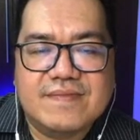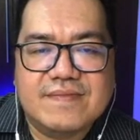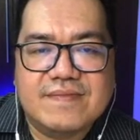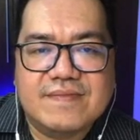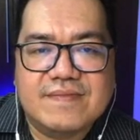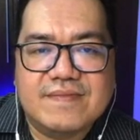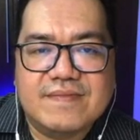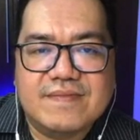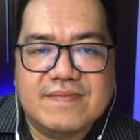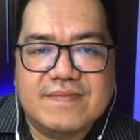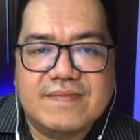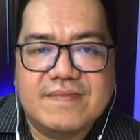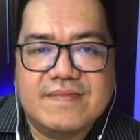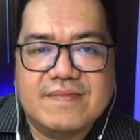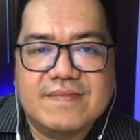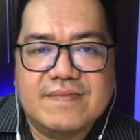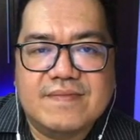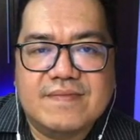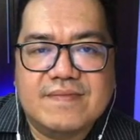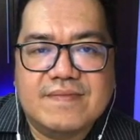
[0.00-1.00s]

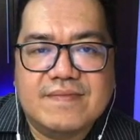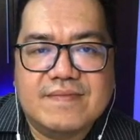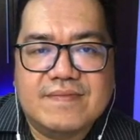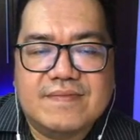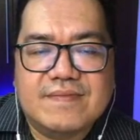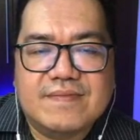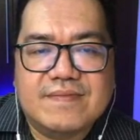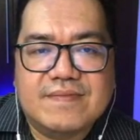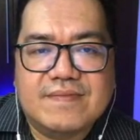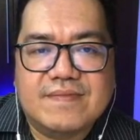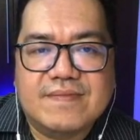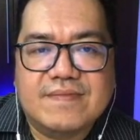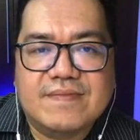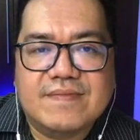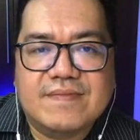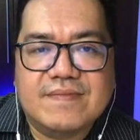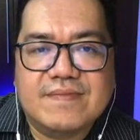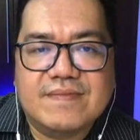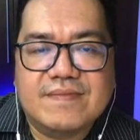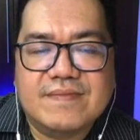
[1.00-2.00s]

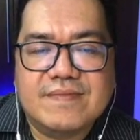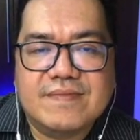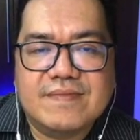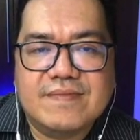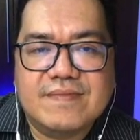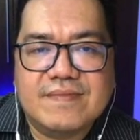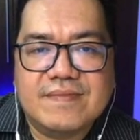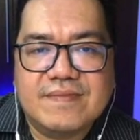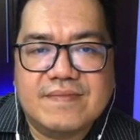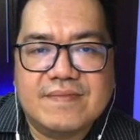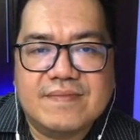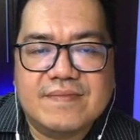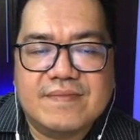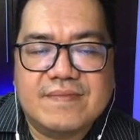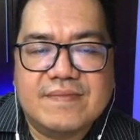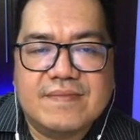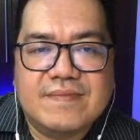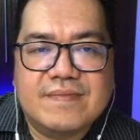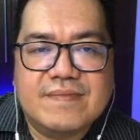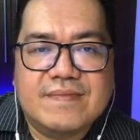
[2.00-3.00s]

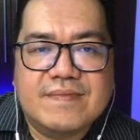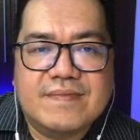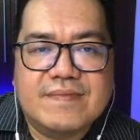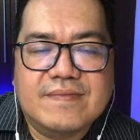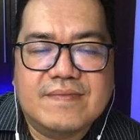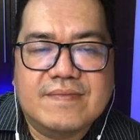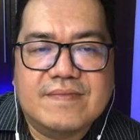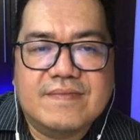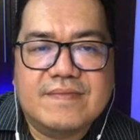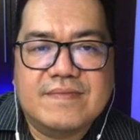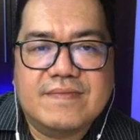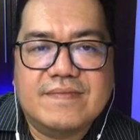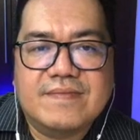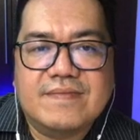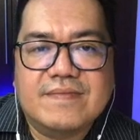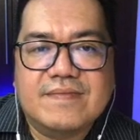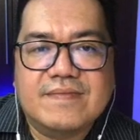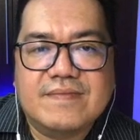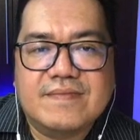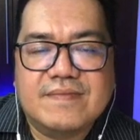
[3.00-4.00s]

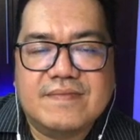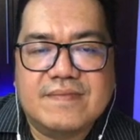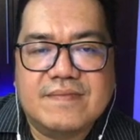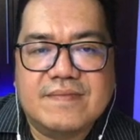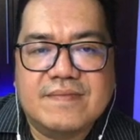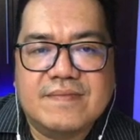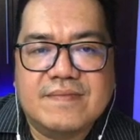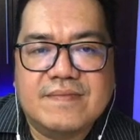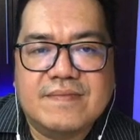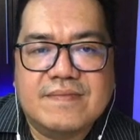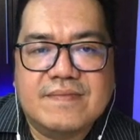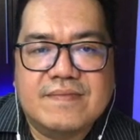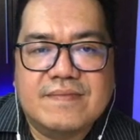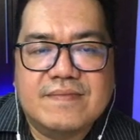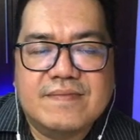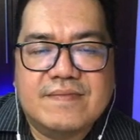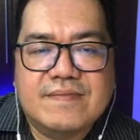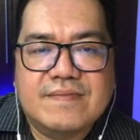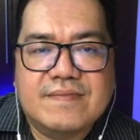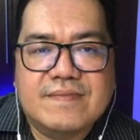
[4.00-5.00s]

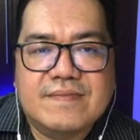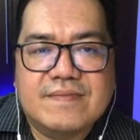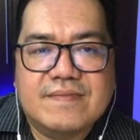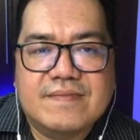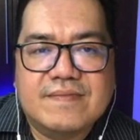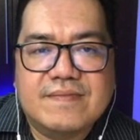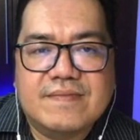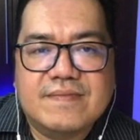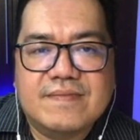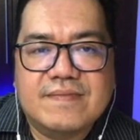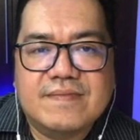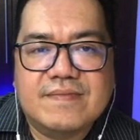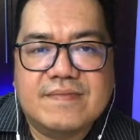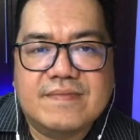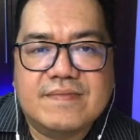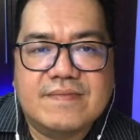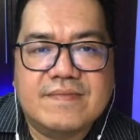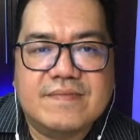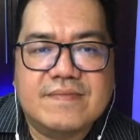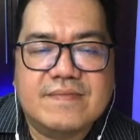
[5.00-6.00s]

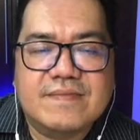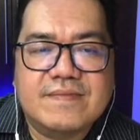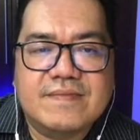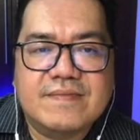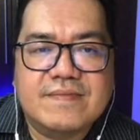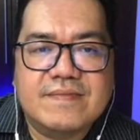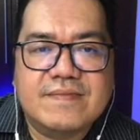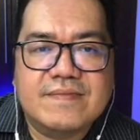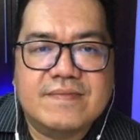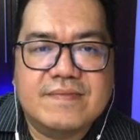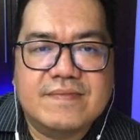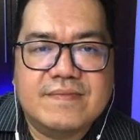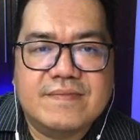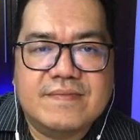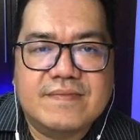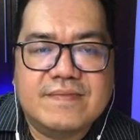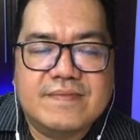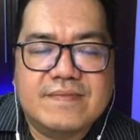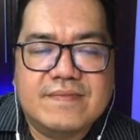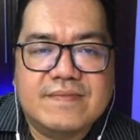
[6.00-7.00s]

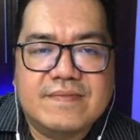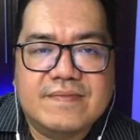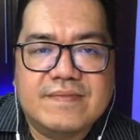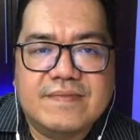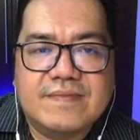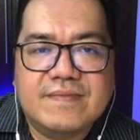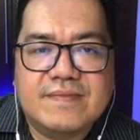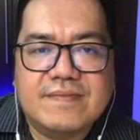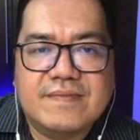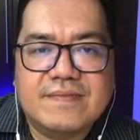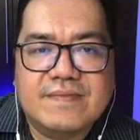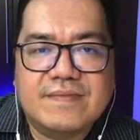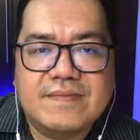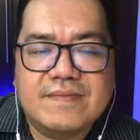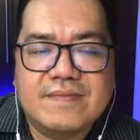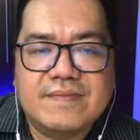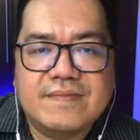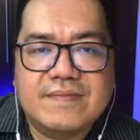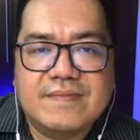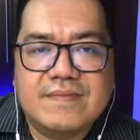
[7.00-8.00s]
This person isn't speaking.